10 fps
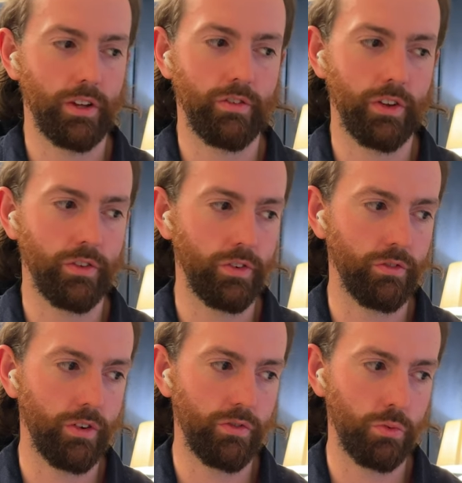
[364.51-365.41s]
if
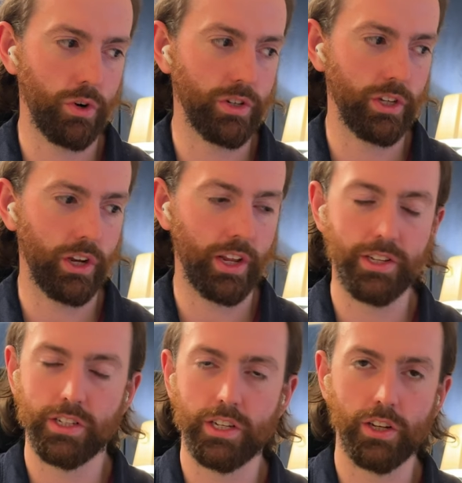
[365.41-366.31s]
you've ever worked in an
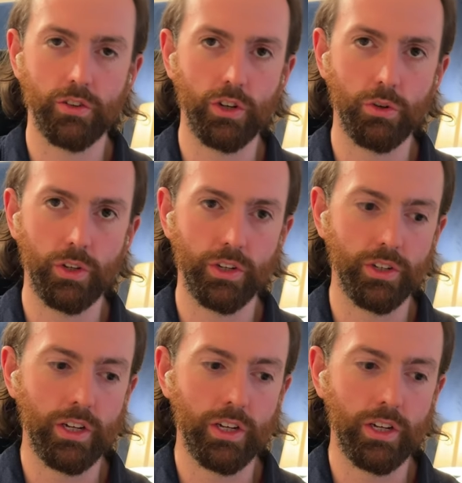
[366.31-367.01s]
agency, you'll know that